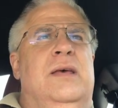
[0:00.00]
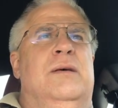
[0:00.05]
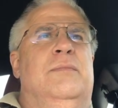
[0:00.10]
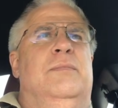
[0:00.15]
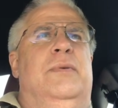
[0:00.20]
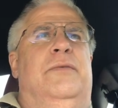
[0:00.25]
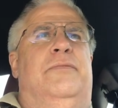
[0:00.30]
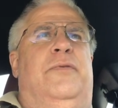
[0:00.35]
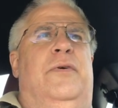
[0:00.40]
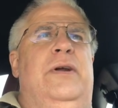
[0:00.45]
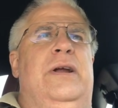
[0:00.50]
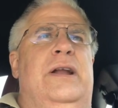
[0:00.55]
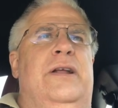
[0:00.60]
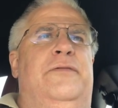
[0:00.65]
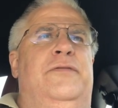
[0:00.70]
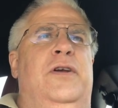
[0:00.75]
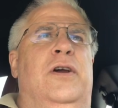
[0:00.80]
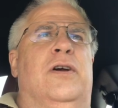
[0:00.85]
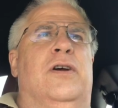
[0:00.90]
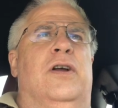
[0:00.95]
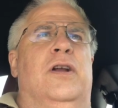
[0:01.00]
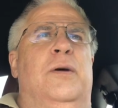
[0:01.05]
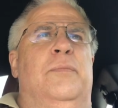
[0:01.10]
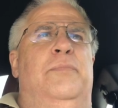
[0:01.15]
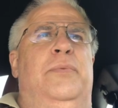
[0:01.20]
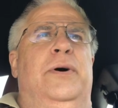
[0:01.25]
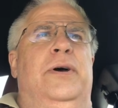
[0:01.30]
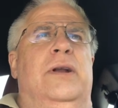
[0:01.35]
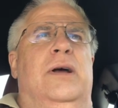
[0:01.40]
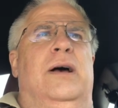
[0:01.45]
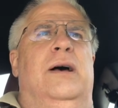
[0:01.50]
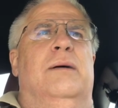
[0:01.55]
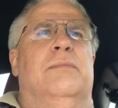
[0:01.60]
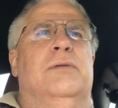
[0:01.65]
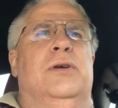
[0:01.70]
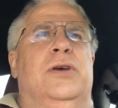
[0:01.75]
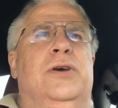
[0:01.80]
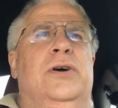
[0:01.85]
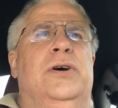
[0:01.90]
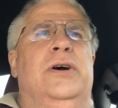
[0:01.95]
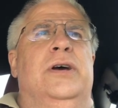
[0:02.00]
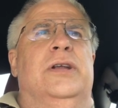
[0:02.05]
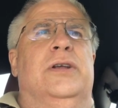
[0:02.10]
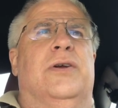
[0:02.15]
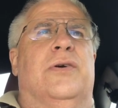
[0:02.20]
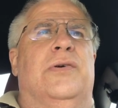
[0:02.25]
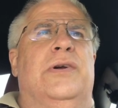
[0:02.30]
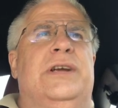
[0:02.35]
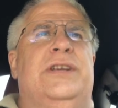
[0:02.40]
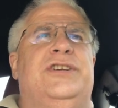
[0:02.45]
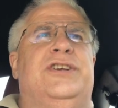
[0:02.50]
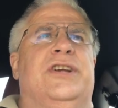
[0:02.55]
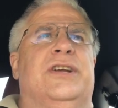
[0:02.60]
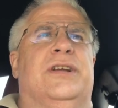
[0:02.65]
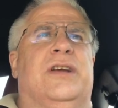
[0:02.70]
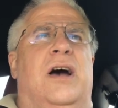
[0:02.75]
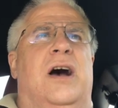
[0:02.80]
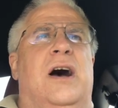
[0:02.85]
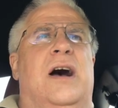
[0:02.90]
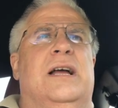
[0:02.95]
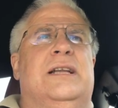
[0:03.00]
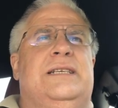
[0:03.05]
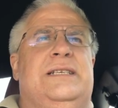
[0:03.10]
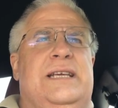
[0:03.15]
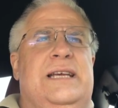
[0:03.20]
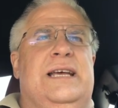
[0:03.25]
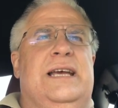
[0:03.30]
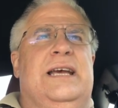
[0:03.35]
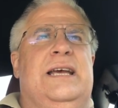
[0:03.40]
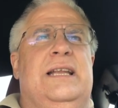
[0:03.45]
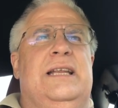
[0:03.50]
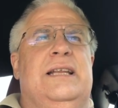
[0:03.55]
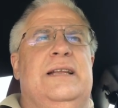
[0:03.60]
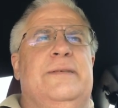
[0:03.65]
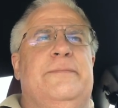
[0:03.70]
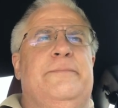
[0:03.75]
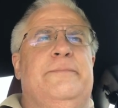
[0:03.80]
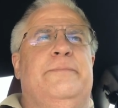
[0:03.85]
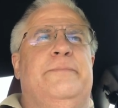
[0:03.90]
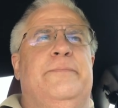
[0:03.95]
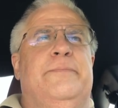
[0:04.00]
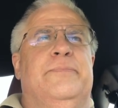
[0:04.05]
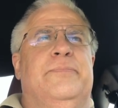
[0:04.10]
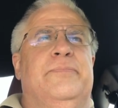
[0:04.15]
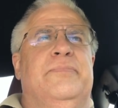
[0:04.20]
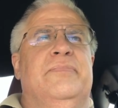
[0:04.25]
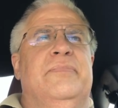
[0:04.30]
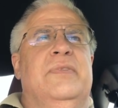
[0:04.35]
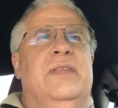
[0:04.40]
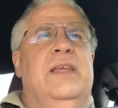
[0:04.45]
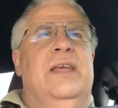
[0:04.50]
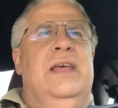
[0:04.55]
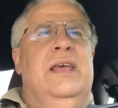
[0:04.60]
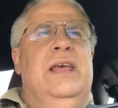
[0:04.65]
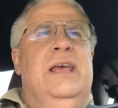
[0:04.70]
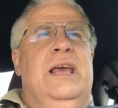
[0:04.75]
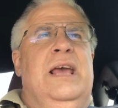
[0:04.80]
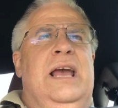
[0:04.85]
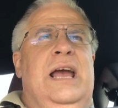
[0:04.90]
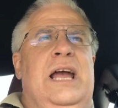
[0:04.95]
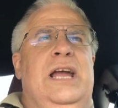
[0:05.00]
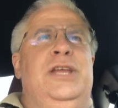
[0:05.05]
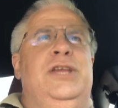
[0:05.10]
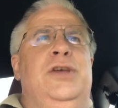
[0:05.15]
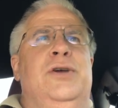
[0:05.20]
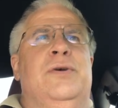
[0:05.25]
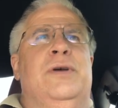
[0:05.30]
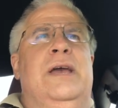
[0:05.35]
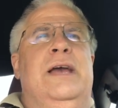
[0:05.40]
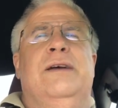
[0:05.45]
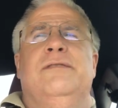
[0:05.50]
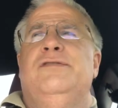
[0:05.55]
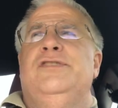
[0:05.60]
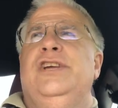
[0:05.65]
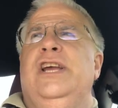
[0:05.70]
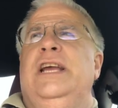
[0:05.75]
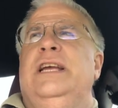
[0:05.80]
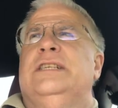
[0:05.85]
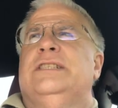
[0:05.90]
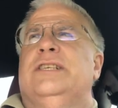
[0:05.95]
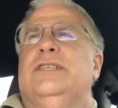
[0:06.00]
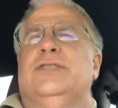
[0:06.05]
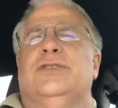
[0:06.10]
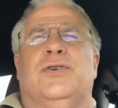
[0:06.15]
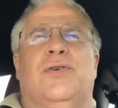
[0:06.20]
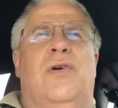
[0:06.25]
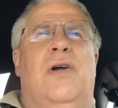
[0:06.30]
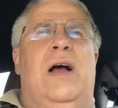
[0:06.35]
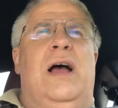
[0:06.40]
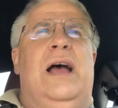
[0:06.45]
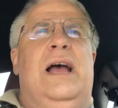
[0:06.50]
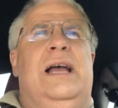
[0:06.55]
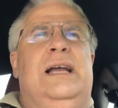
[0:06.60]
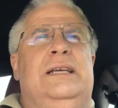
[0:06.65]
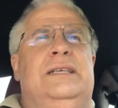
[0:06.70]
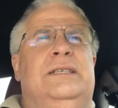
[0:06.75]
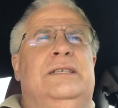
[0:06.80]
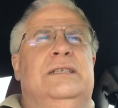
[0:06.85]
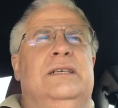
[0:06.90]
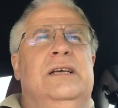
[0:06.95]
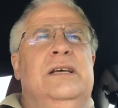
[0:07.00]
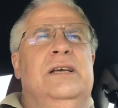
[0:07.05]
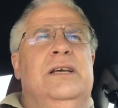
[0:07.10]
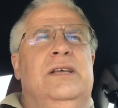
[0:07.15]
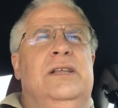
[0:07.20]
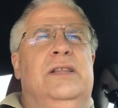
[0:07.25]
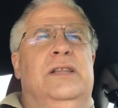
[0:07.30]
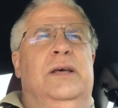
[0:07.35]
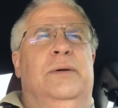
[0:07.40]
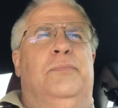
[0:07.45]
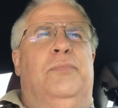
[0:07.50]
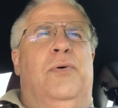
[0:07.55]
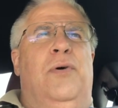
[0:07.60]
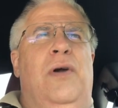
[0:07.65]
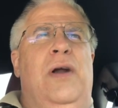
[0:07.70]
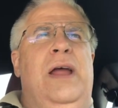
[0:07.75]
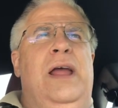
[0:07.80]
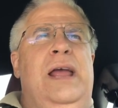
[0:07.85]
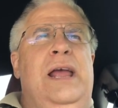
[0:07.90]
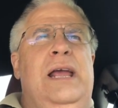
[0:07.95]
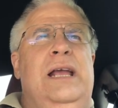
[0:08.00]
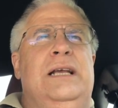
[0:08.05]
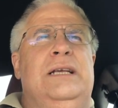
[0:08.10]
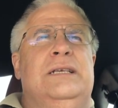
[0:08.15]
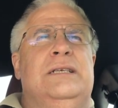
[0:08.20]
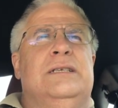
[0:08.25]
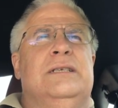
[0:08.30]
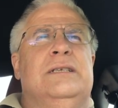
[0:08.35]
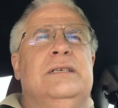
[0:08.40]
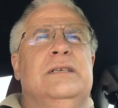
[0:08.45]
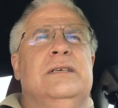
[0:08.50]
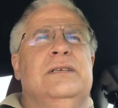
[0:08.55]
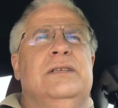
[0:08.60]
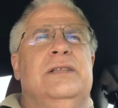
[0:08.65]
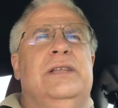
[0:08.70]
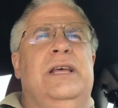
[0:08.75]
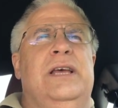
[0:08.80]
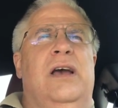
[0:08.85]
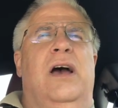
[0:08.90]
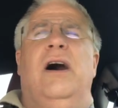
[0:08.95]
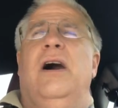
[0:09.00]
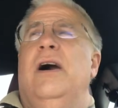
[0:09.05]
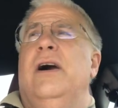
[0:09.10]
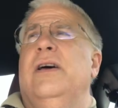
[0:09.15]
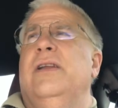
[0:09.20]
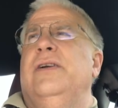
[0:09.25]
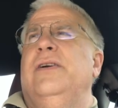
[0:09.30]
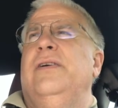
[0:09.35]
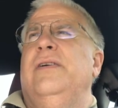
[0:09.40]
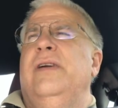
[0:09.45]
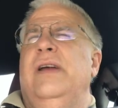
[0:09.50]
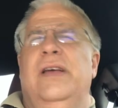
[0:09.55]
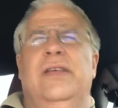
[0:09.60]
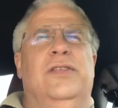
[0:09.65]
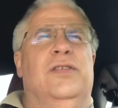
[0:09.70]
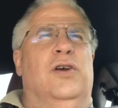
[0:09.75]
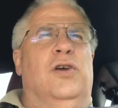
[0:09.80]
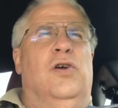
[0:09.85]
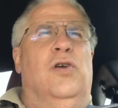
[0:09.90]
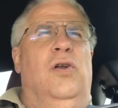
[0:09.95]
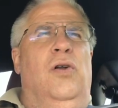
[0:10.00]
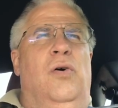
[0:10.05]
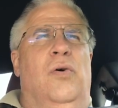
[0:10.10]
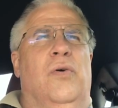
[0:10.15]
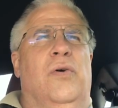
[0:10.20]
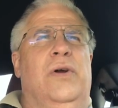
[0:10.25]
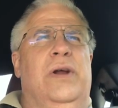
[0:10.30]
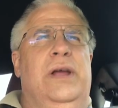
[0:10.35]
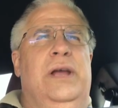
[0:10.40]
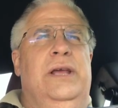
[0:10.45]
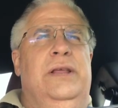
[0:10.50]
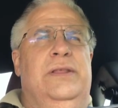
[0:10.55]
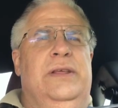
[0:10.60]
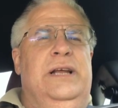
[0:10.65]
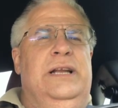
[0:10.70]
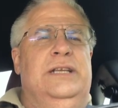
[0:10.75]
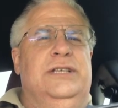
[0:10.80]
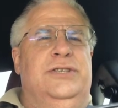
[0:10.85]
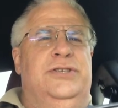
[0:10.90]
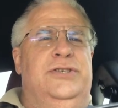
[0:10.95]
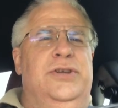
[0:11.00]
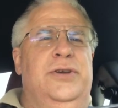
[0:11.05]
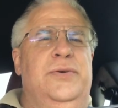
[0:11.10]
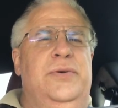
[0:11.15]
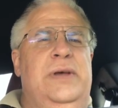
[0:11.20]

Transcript: But friend, if you're going to put up good Christian content and you give Jesus Christ the praise, the honor, and the glory that is due